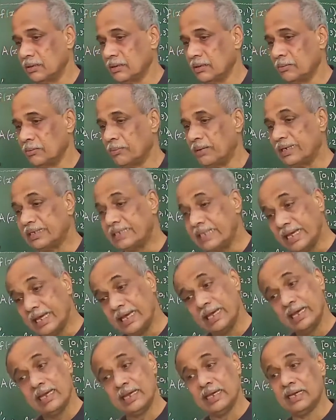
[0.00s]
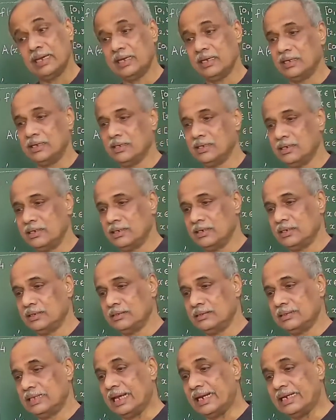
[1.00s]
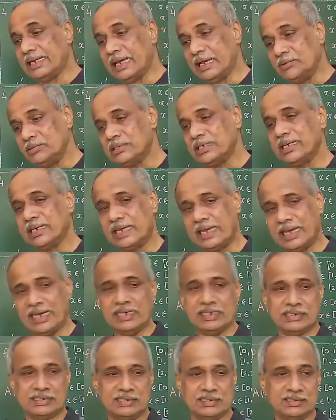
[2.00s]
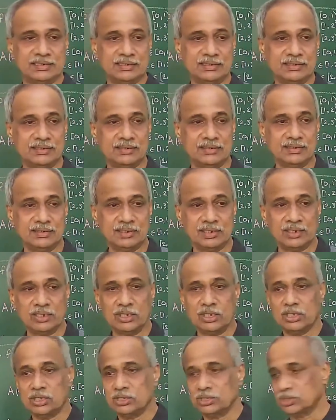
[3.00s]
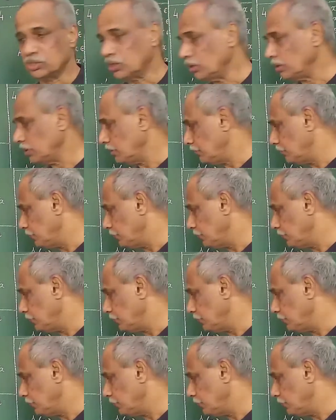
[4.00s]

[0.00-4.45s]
But that gives a hint. So if